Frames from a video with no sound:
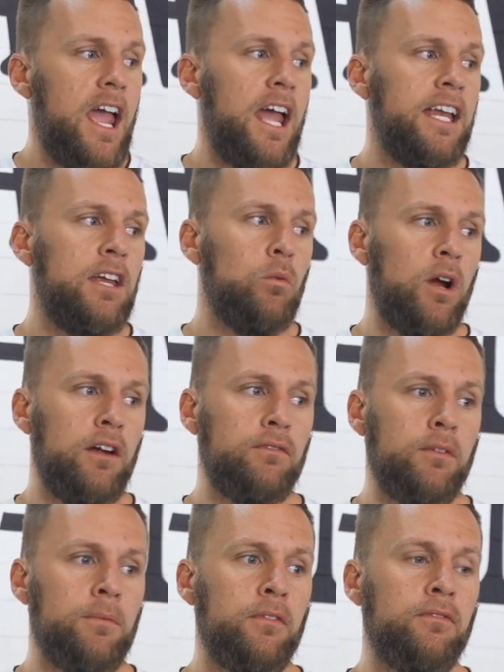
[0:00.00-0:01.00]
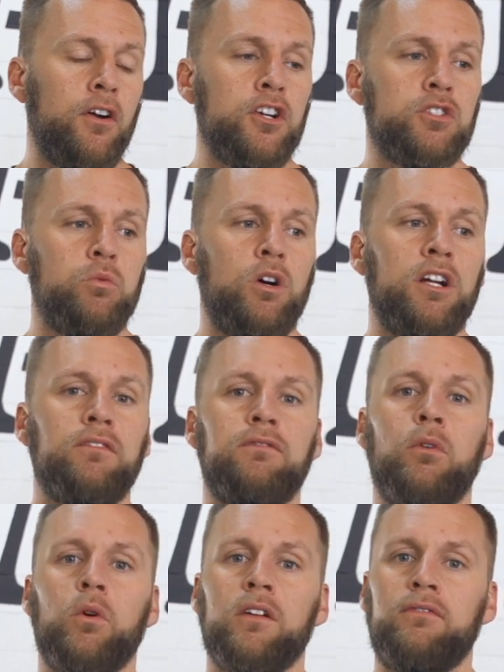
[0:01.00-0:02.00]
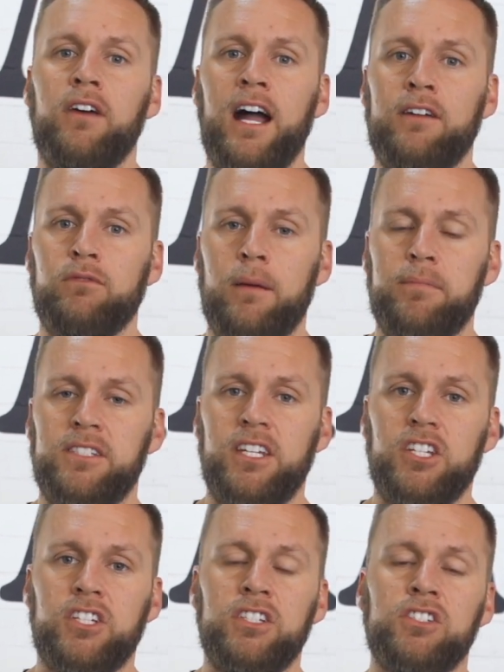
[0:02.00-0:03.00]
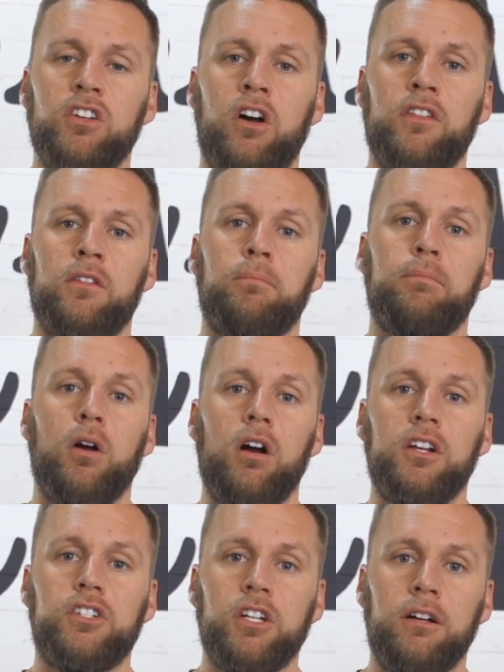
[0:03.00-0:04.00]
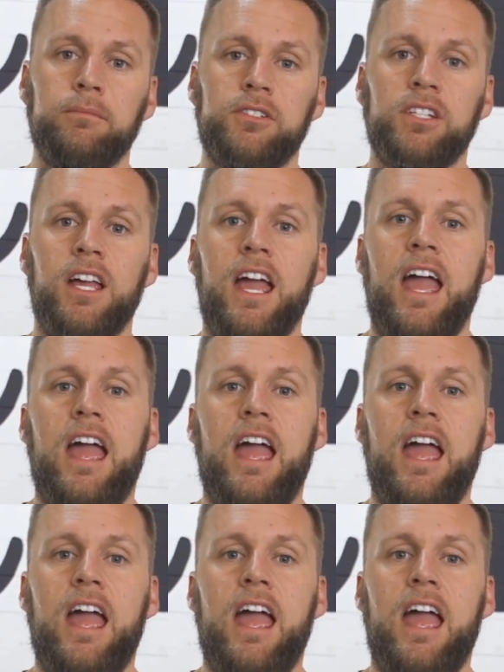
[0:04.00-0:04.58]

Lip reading: anywhere from the first one, 4 to 5 repetitions on the broad jumps,